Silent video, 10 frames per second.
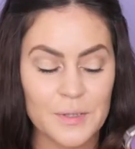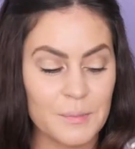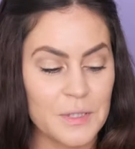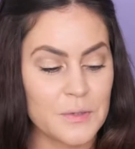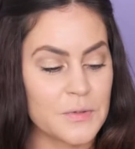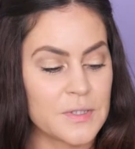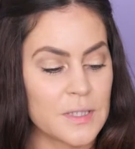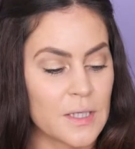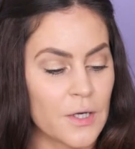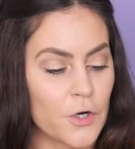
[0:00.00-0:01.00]
going to be
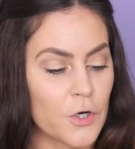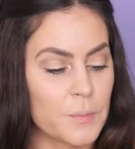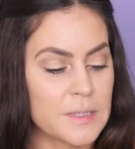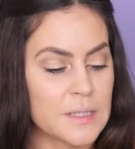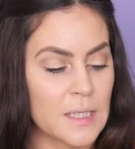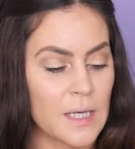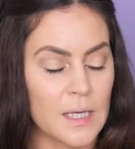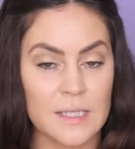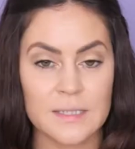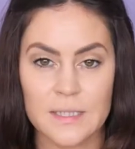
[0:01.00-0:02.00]
using Urban
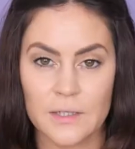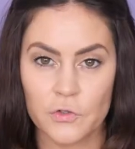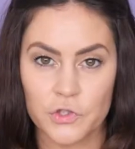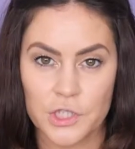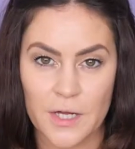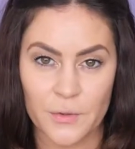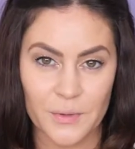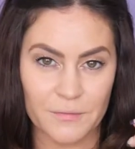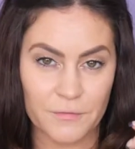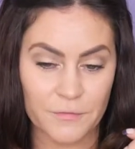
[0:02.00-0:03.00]
Decay's Single Shadow
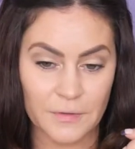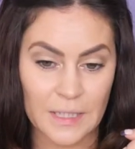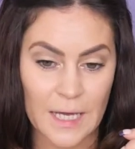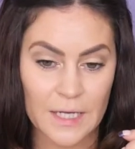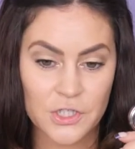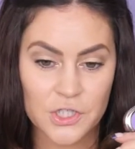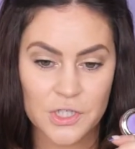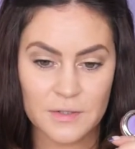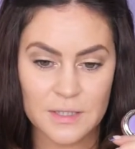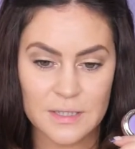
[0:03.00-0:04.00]
in Flash,
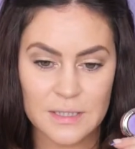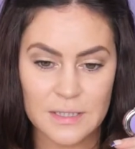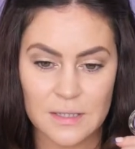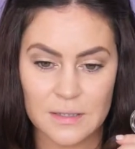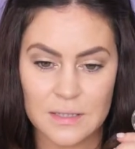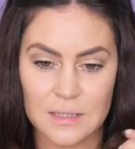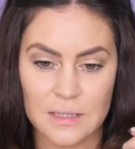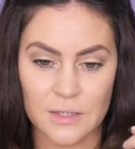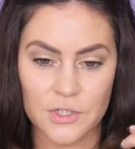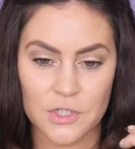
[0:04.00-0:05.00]
and this is
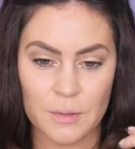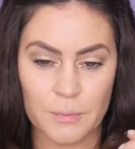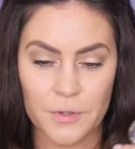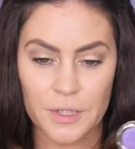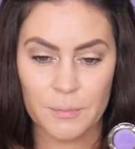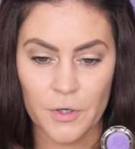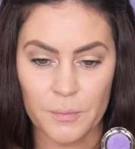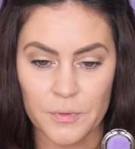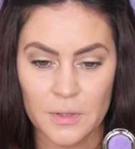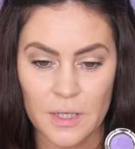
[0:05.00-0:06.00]
such a pretty
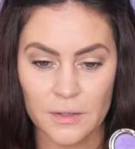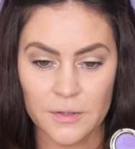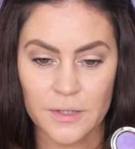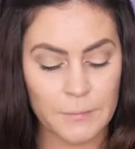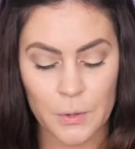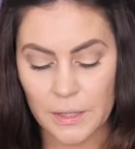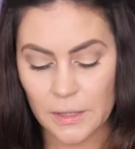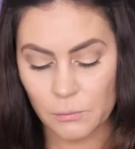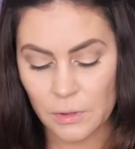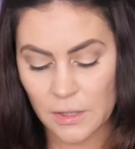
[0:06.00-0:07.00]
purple color. I'm going
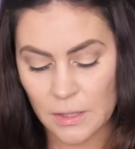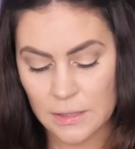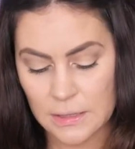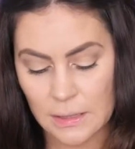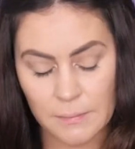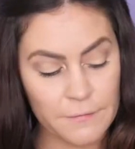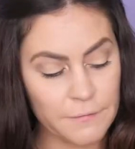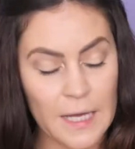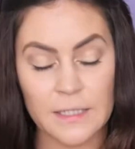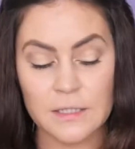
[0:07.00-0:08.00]
in with the Sigma
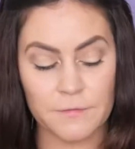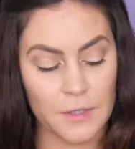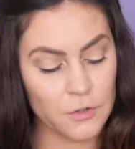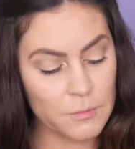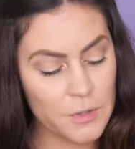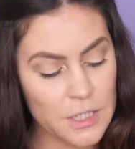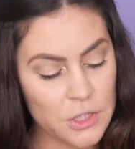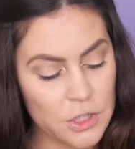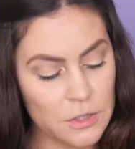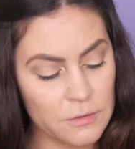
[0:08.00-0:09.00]
Flat Definer
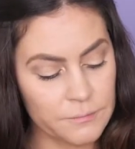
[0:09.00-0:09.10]
Brush,